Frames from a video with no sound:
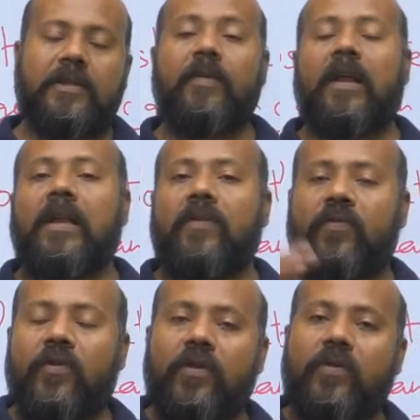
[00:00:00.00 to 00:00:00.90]
Similarly,
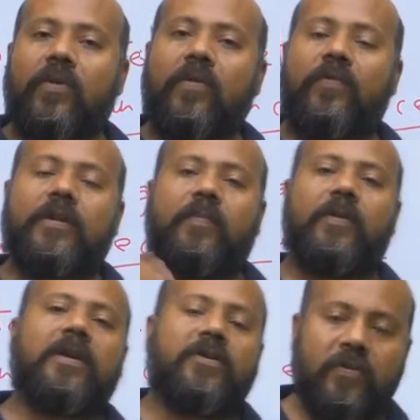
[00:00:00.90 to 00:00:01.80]
if you want to go for the
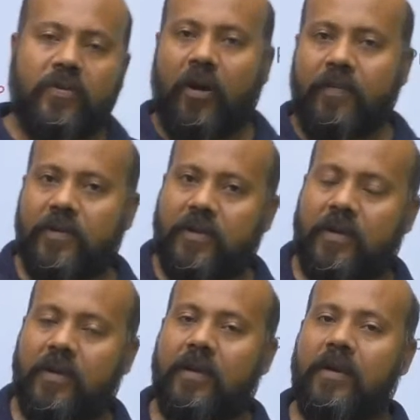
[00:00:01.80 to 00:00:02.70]
PSU
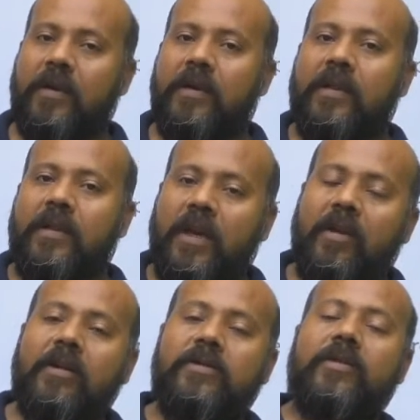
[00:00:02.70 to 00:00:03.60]
jobs,
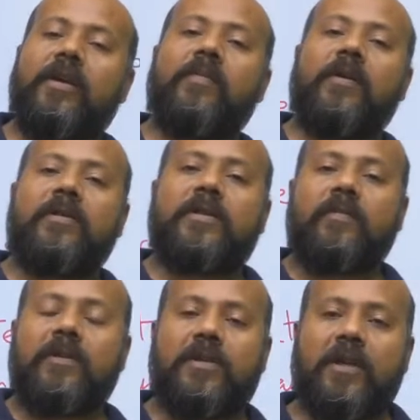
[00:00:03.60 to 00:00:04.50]
there also there may be
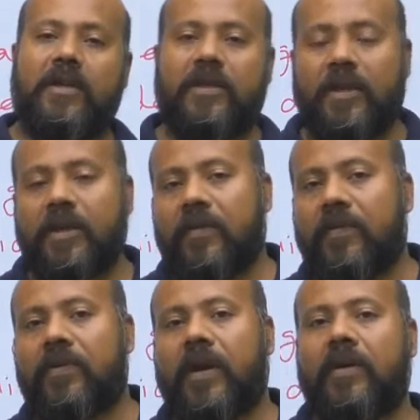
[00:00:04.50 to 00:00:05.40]
some stages,
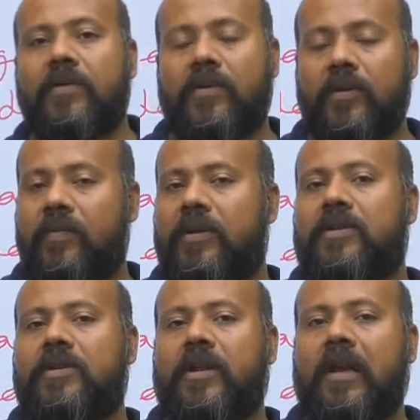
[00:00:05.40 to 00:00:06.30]
interview round, group
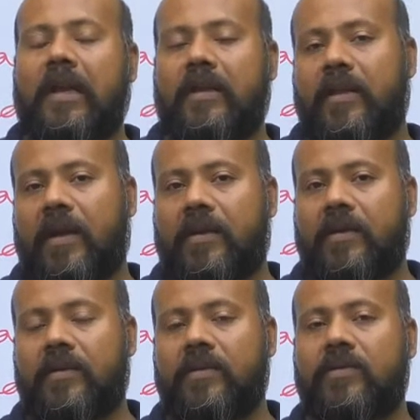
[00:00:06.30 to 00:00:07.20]
discussion like
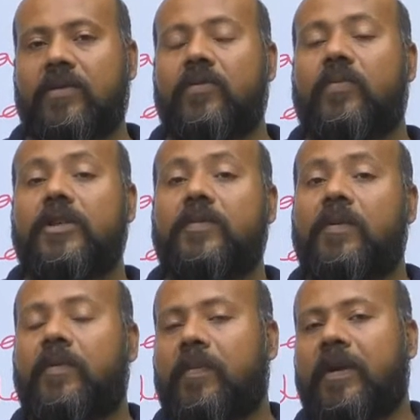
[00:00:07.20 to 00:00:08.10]
that. So you must
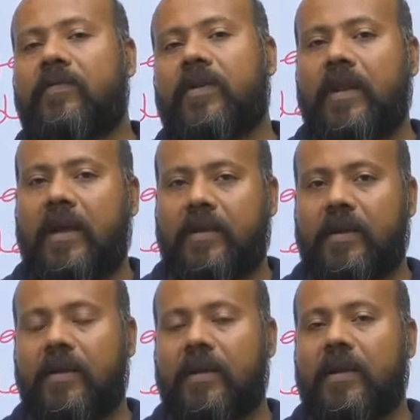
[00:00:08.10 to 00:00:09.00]
be prepared for that.
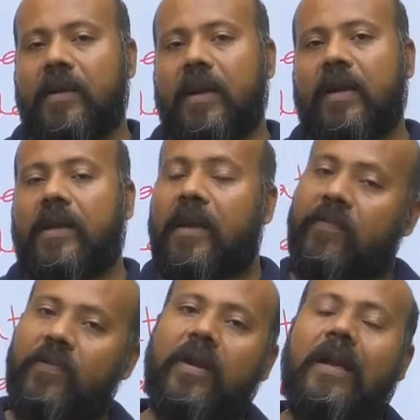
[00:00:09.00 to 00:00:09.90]
And
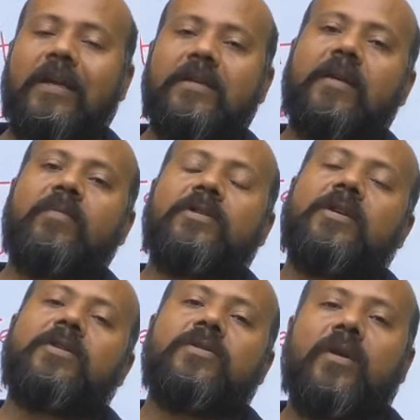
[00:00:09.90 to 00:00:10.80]
if your gate
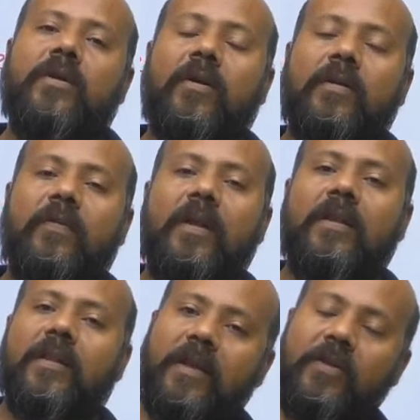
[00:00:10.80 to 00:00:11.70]
examination has not gone
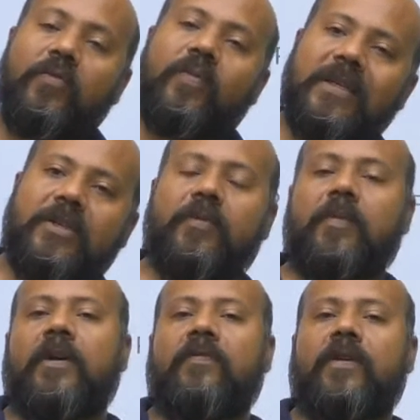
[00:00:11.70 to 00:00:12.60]
well, then you must
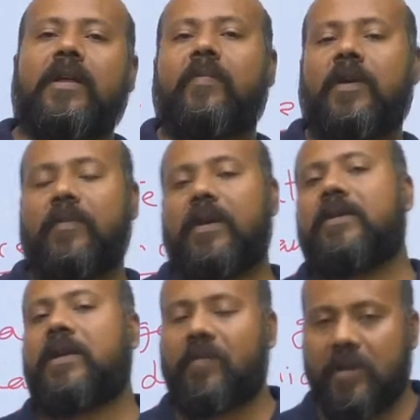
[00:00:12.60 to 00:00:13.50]
prepare for the upcoming
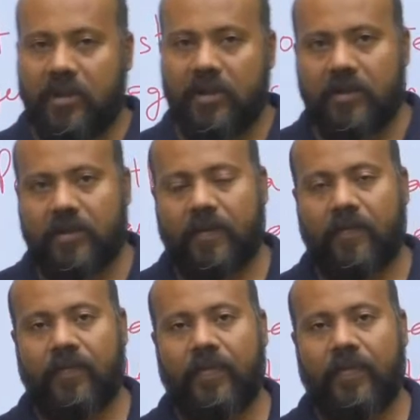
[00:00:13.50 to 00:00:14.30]
examinations